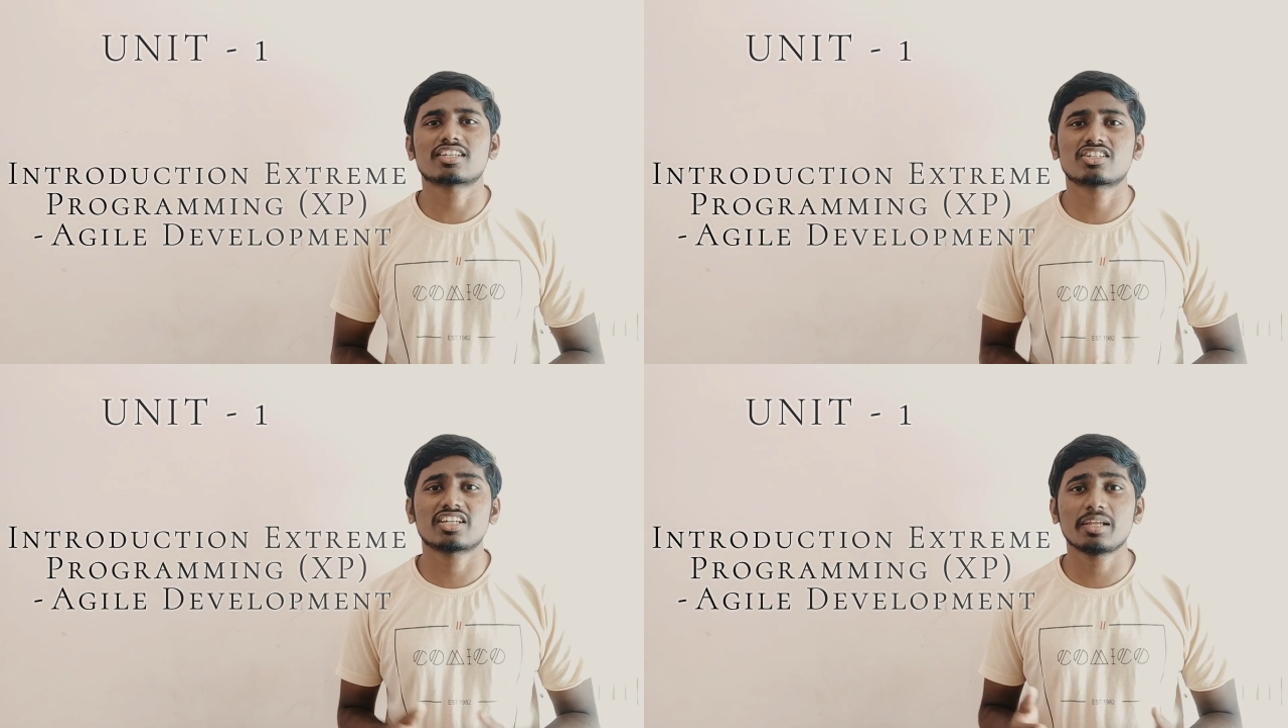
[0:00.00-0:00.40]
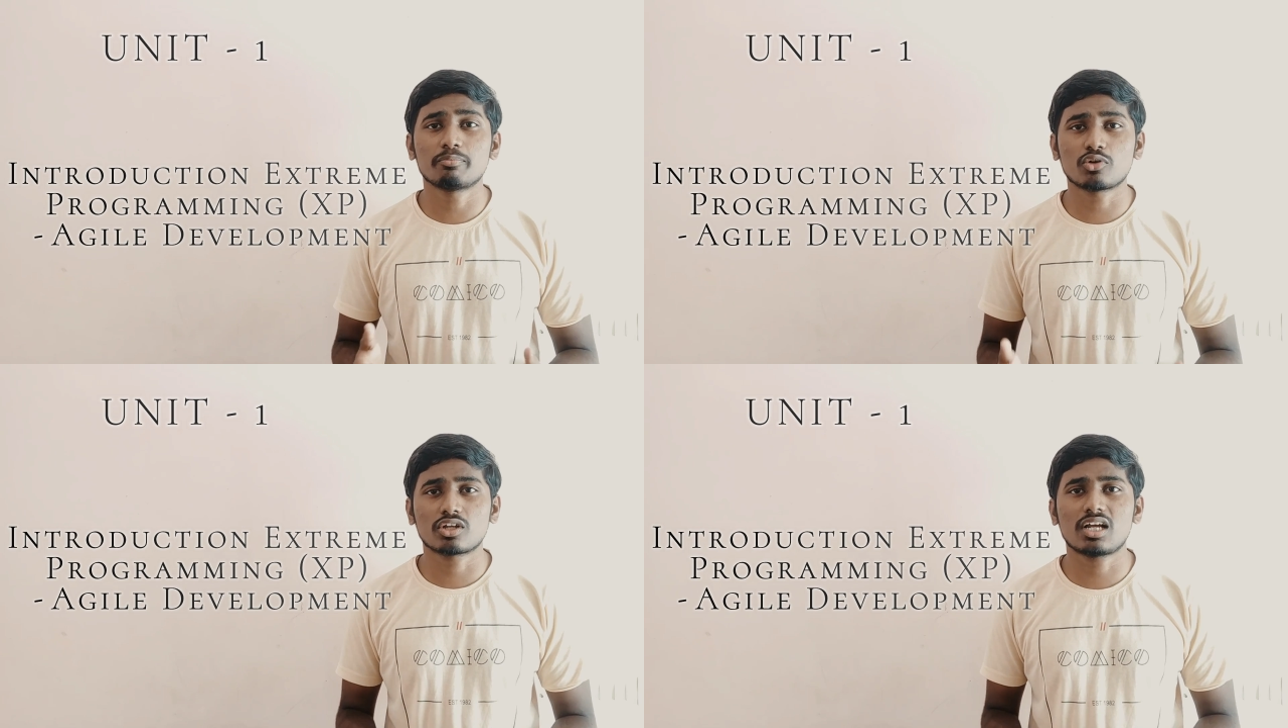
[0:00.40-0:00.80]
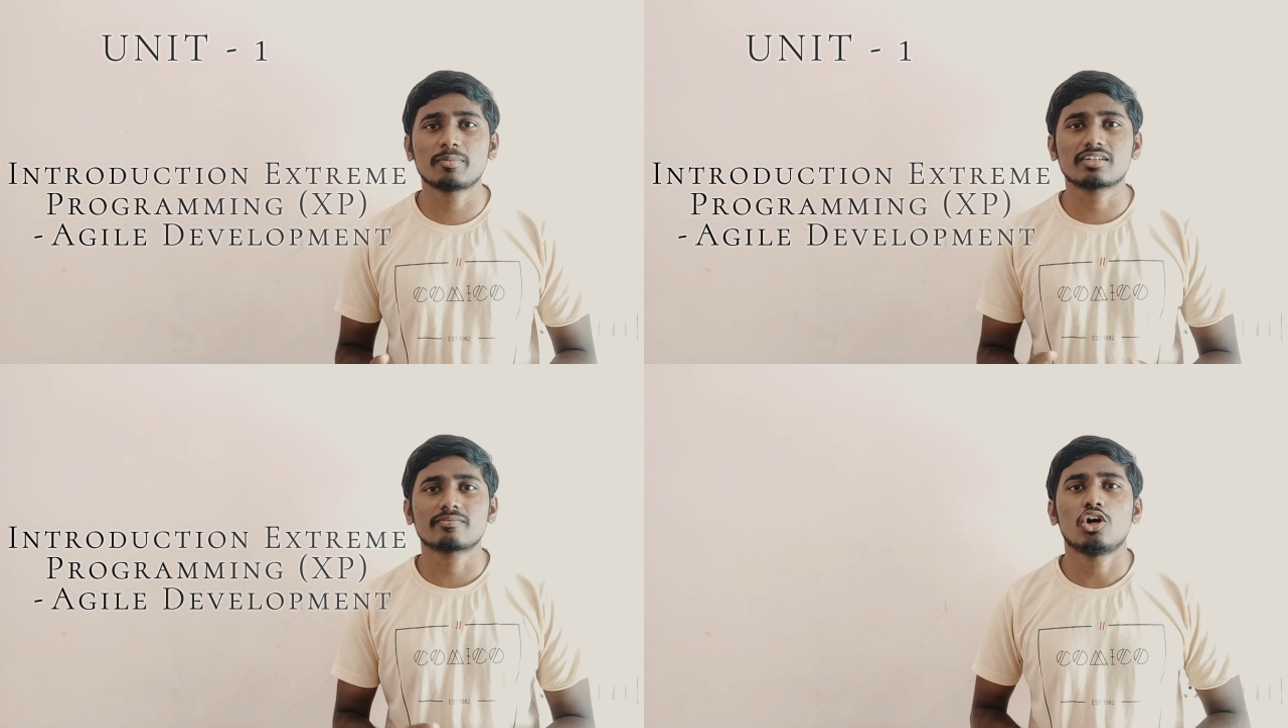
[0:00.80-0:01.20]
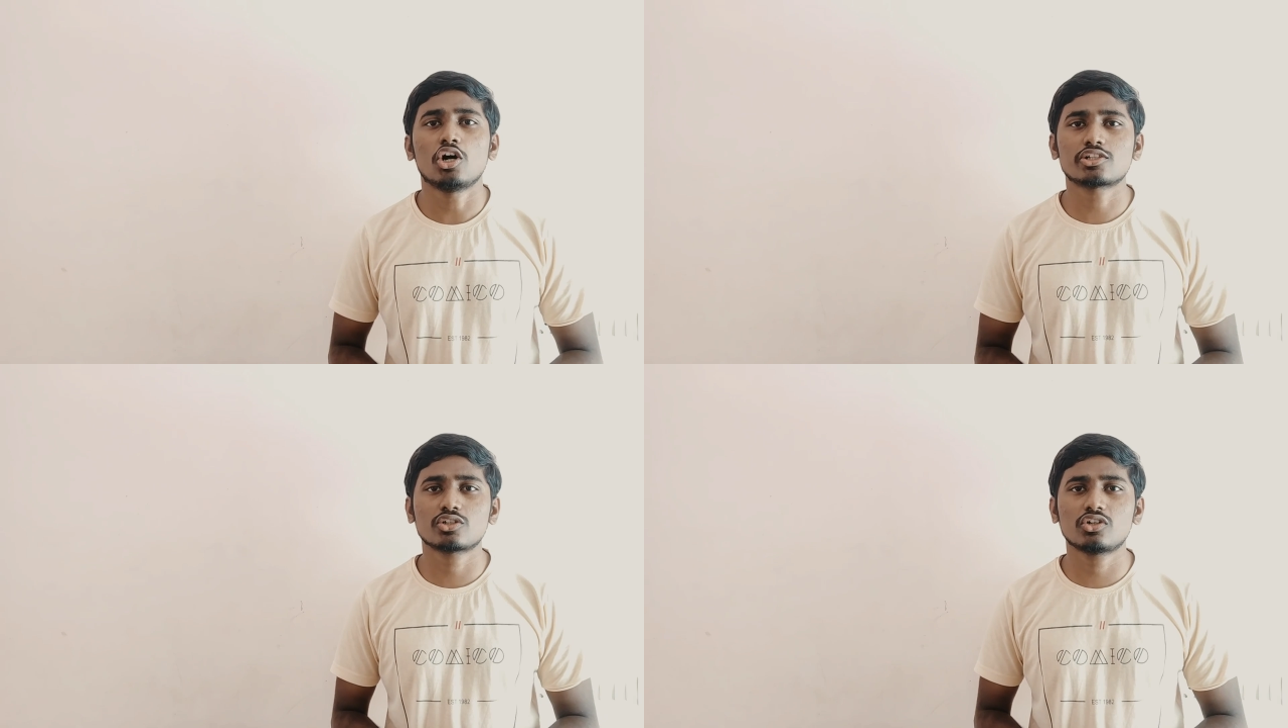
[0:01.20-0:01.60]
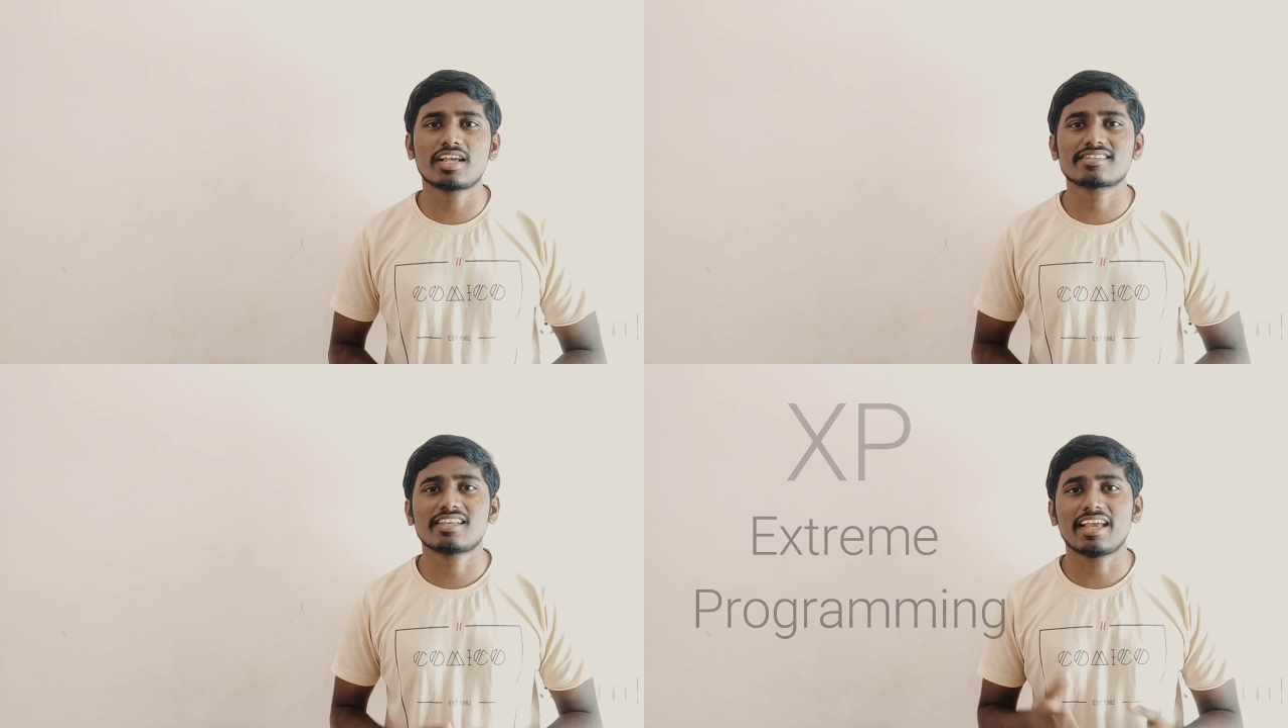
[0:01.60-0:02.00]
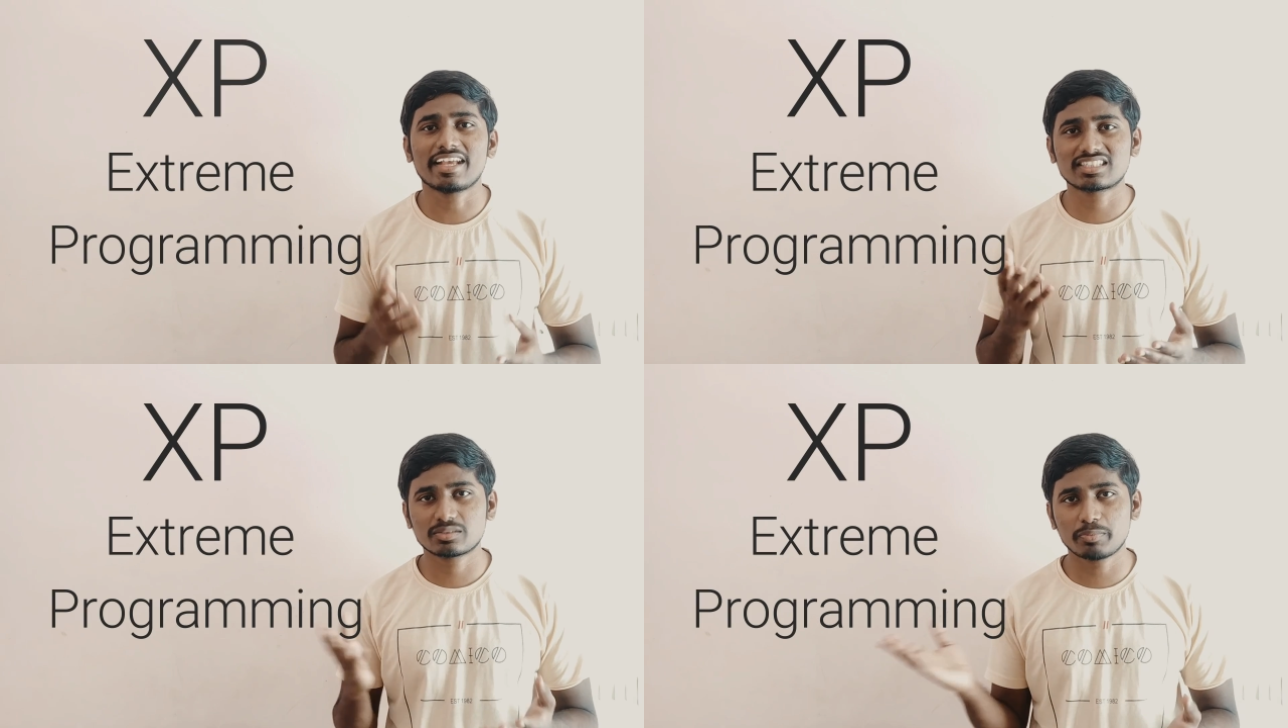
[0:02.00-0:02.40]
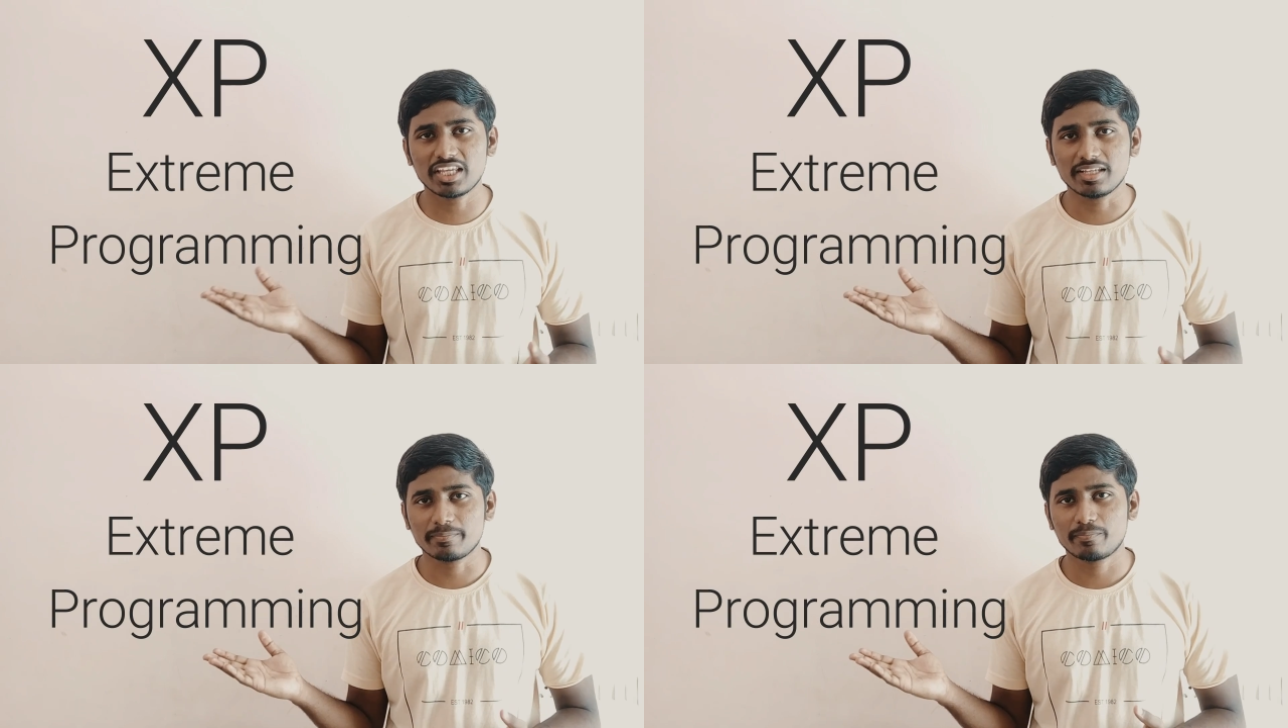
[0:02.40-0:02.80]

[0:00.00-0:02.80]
Extreme Programming, also known as XP.